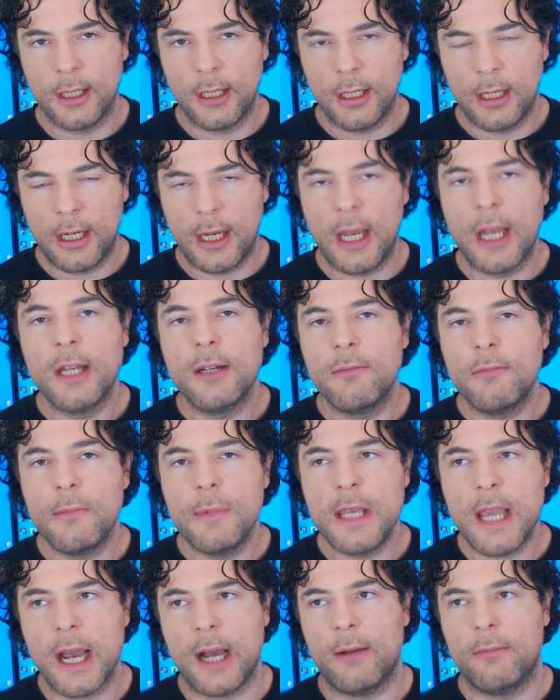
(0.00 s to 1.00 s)
And
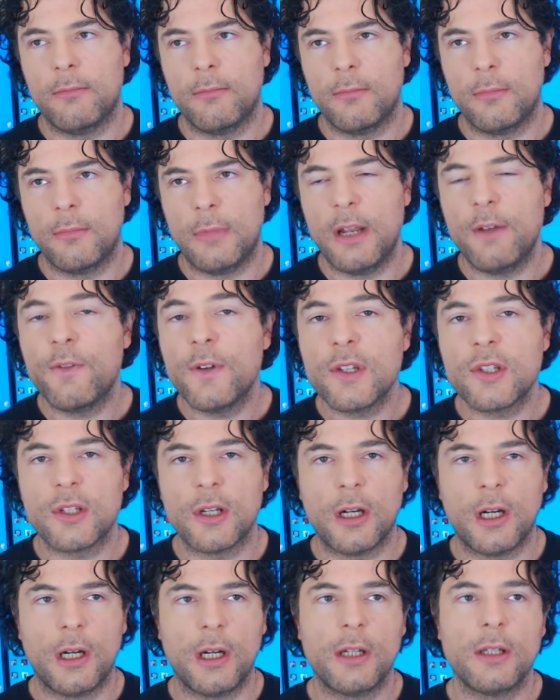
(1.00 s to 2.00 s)
yeah,
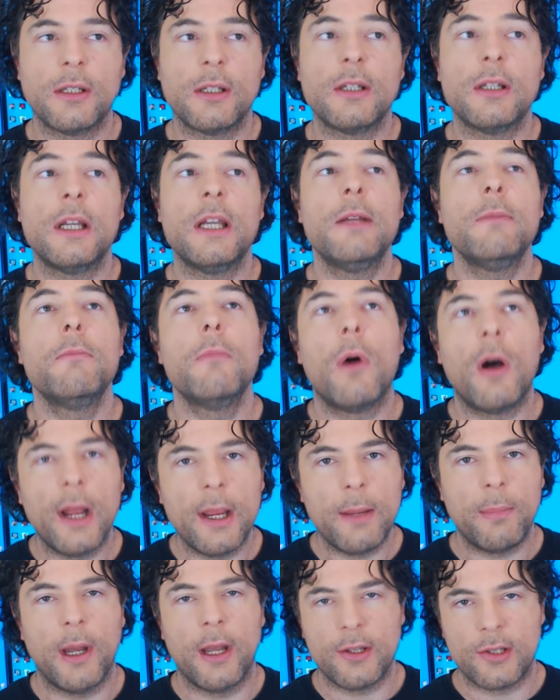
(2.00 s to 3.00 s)
FSR, in my
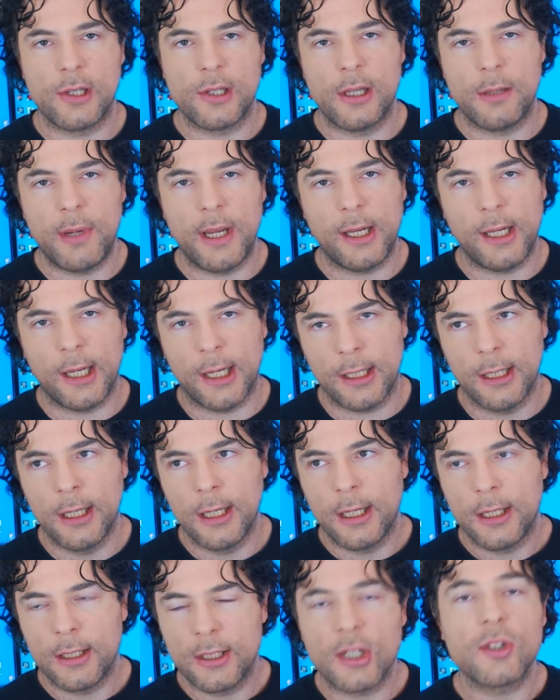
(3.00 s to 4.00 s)
personal opinion,
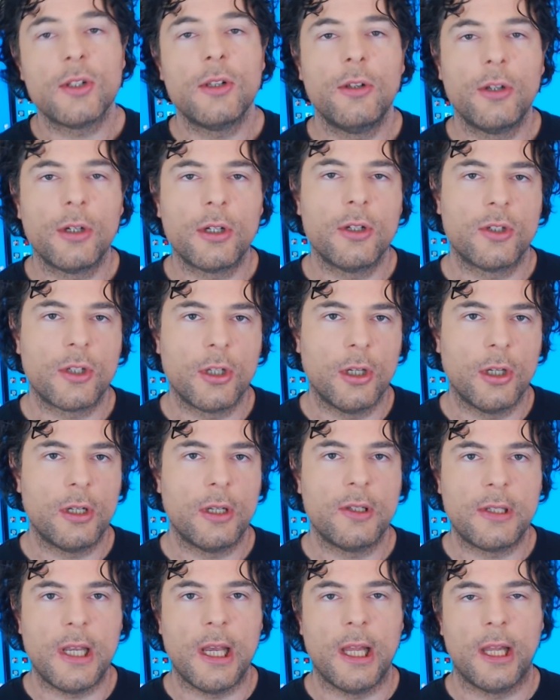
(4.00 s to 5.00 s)
doesn't look as good
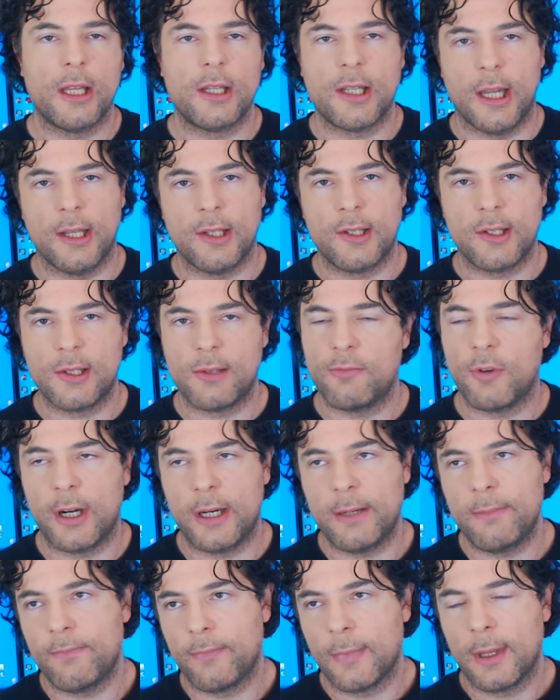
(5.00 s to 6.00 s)
as DLSS,
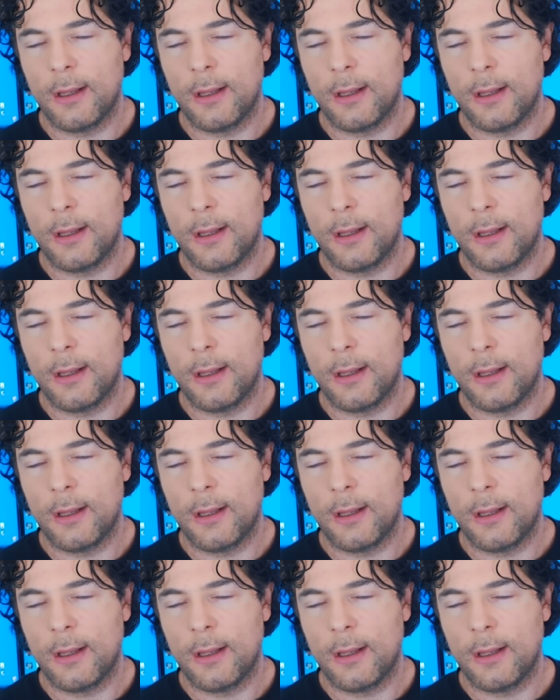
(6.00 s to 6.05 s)
right?